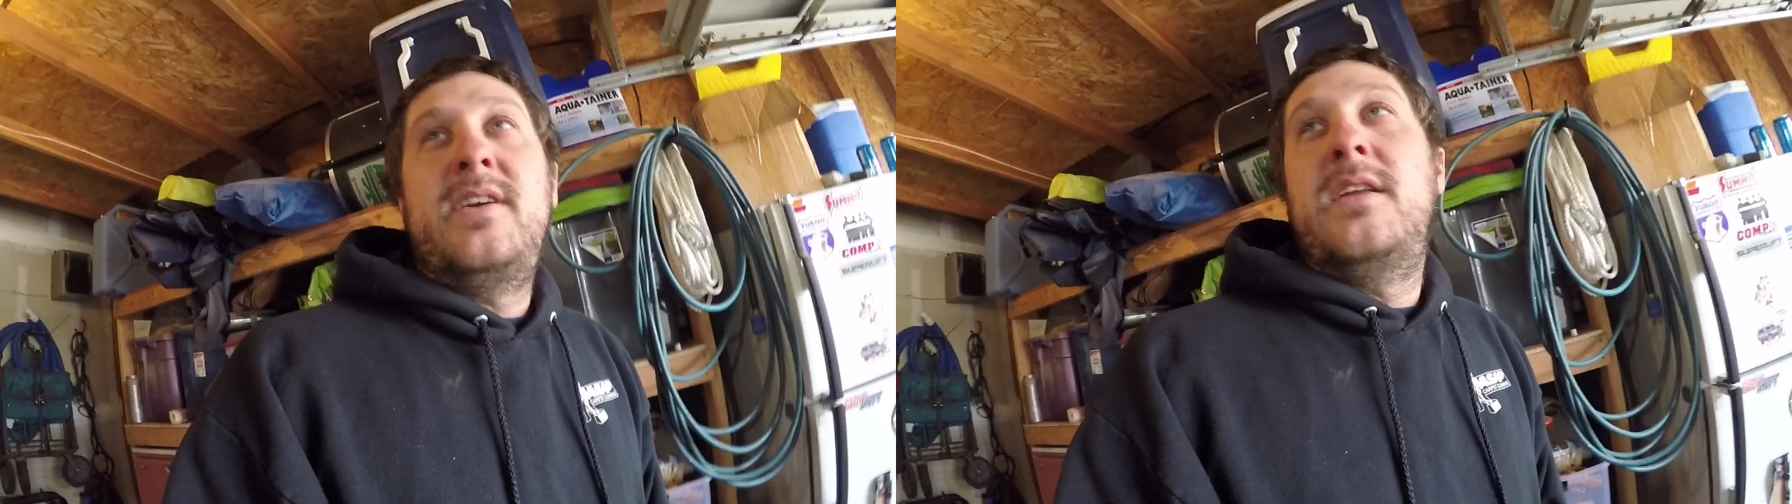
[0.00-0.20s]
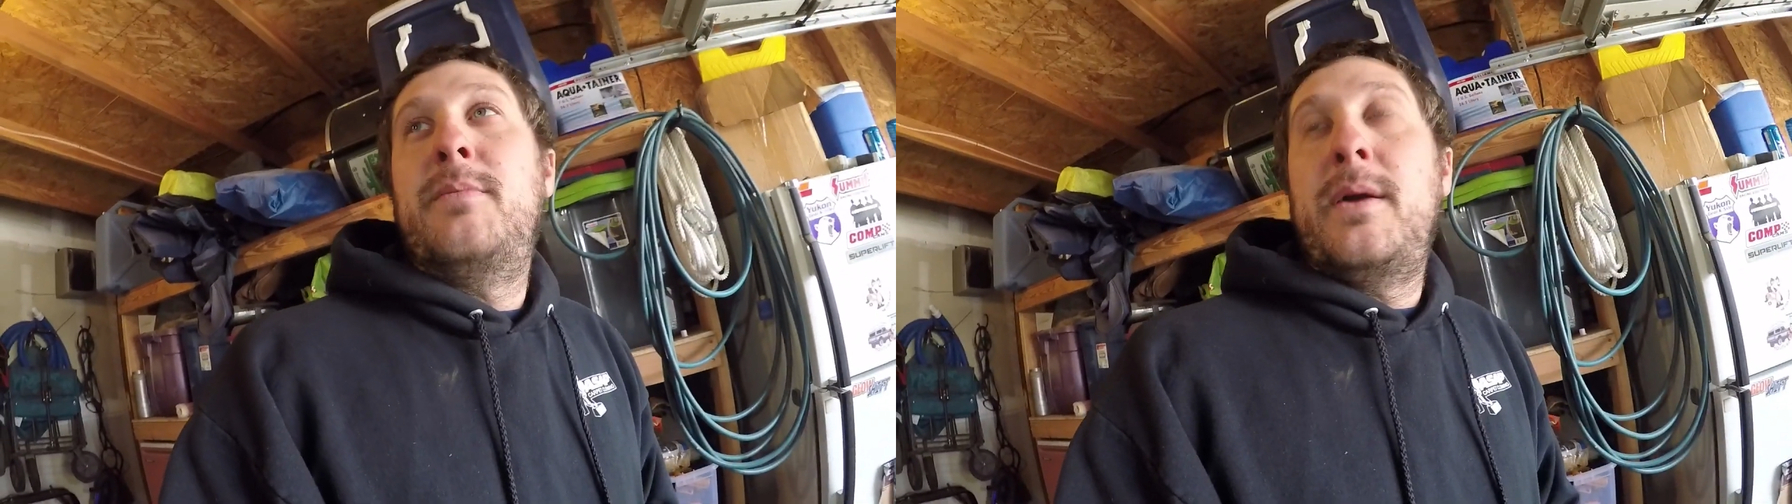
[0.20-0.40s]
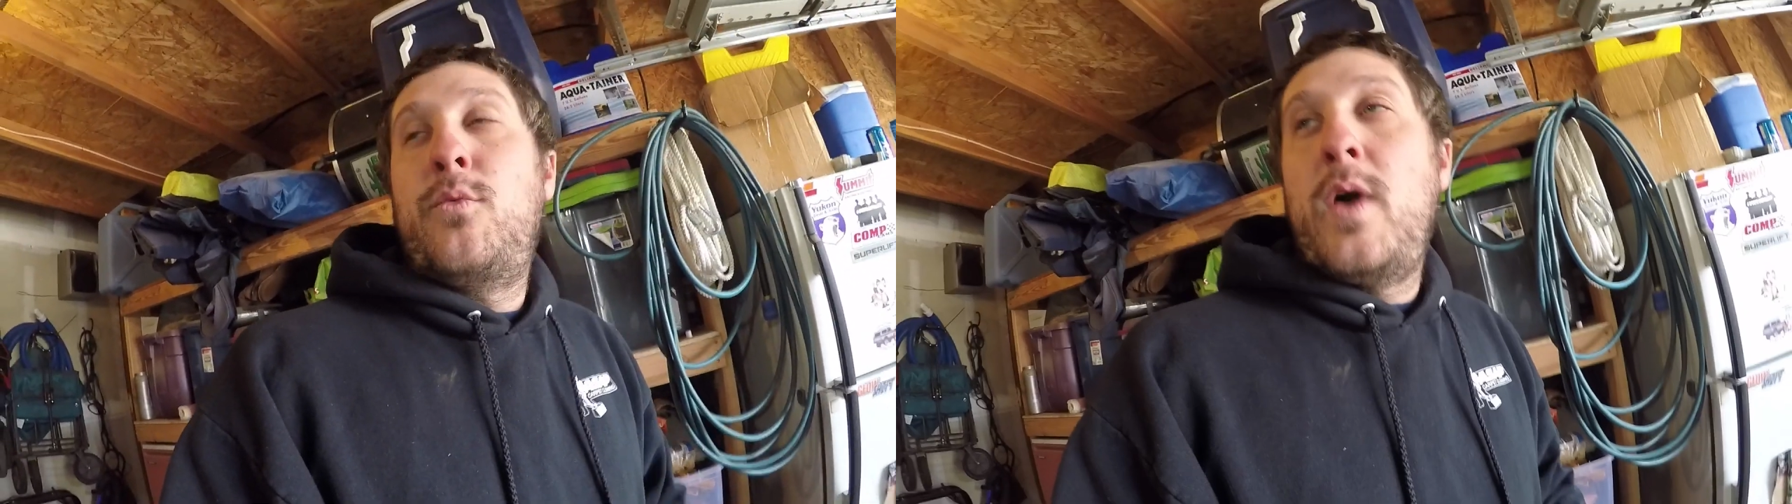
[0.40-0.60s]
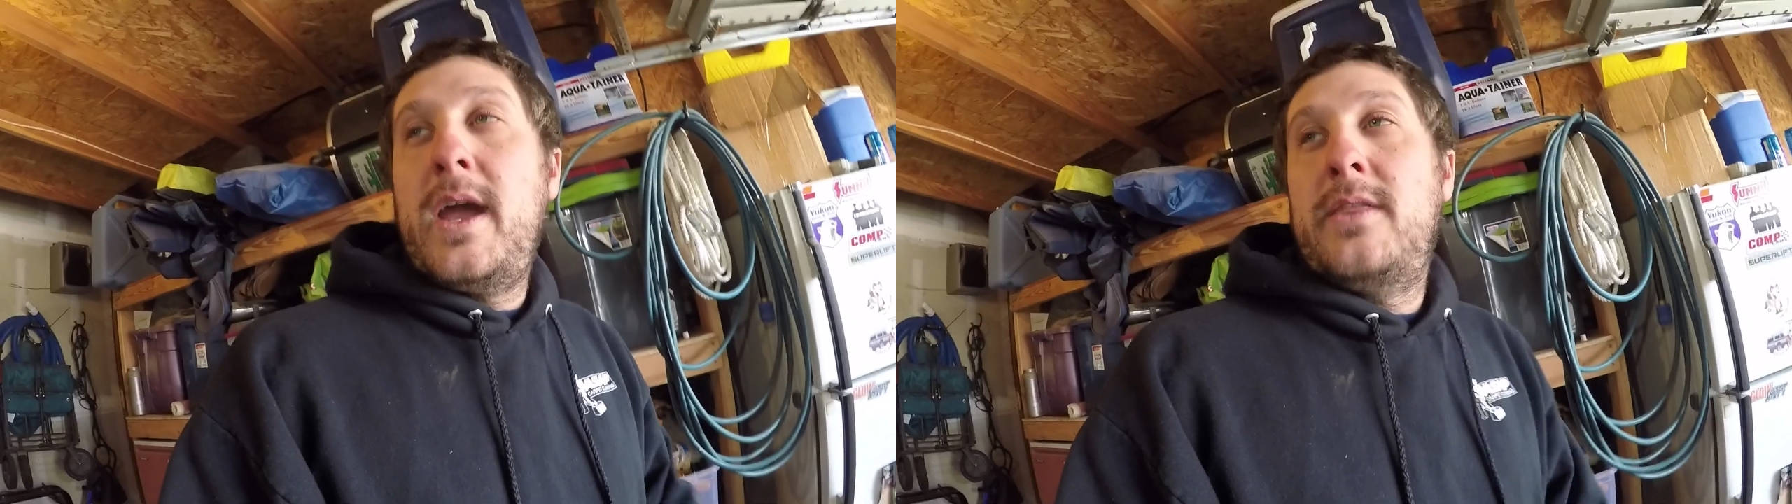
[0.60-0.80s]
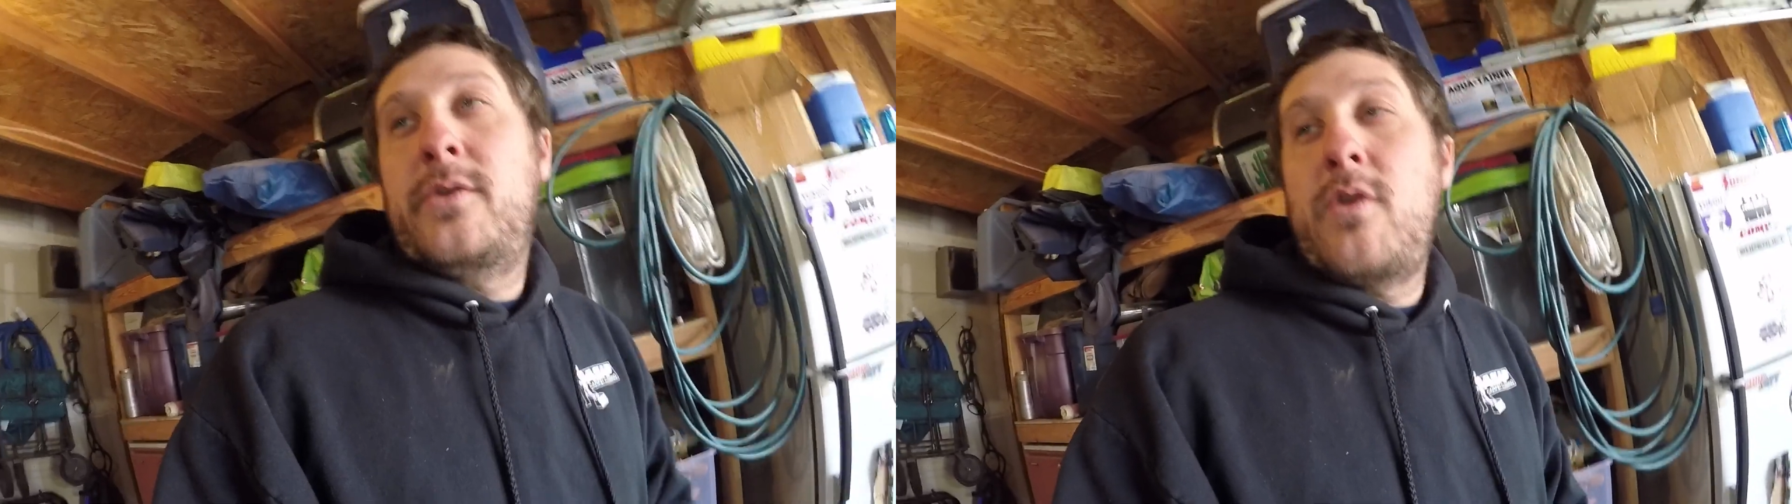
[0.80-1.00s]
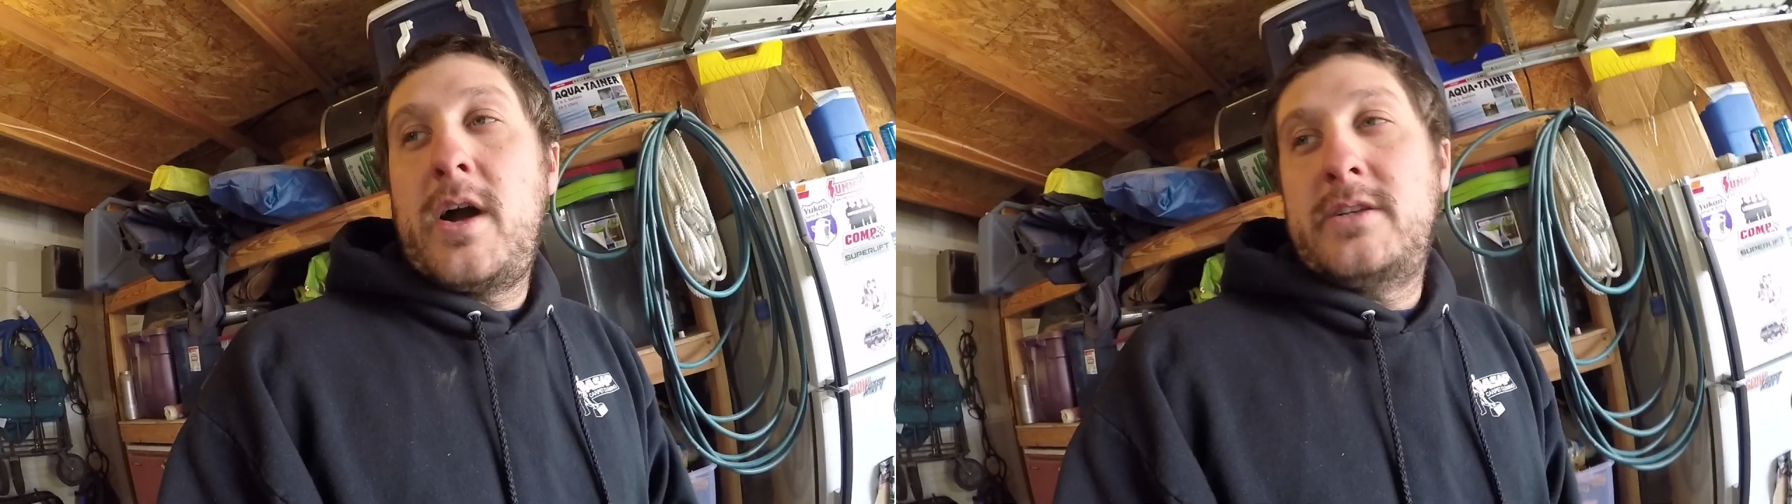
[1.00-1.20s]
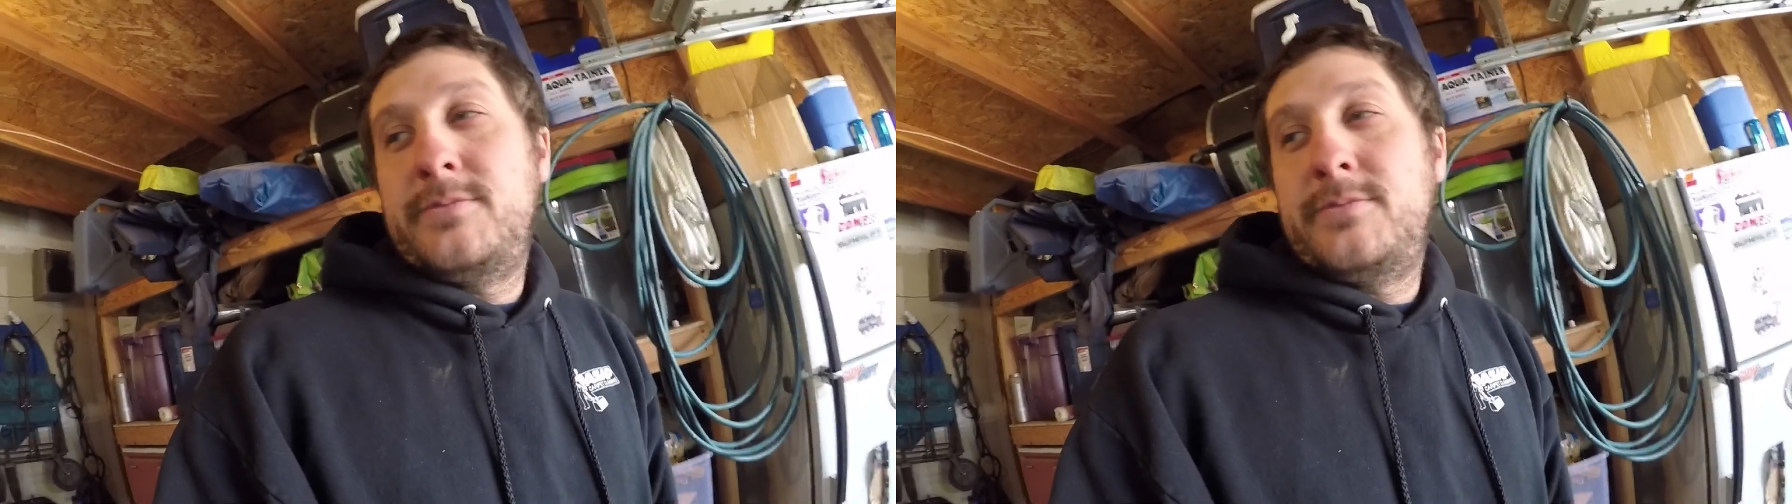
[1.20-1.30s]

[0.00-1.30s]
it in my way in the garage.